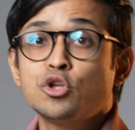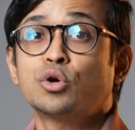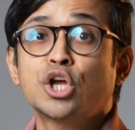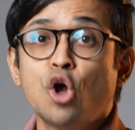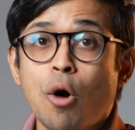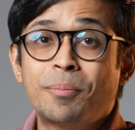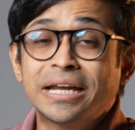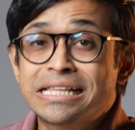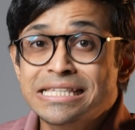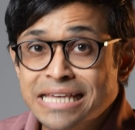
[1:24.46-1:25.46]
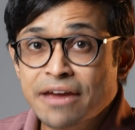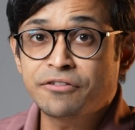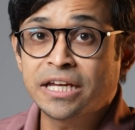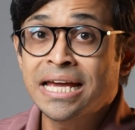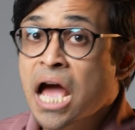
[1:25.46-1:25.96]
you can operate
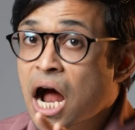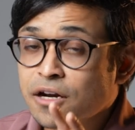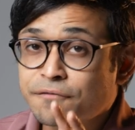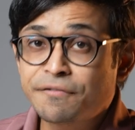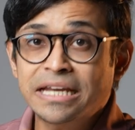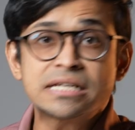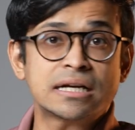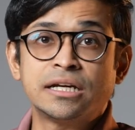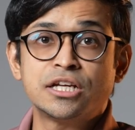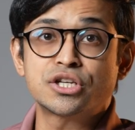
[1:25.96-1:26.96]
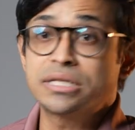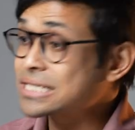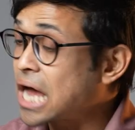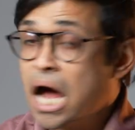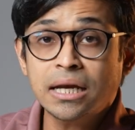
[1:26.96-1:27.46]
safely under various
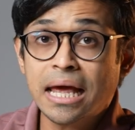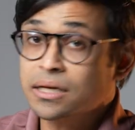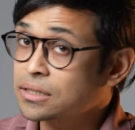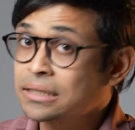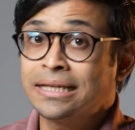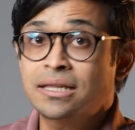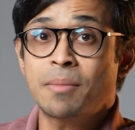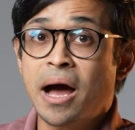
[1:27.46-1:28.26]
conditions, unlike lithium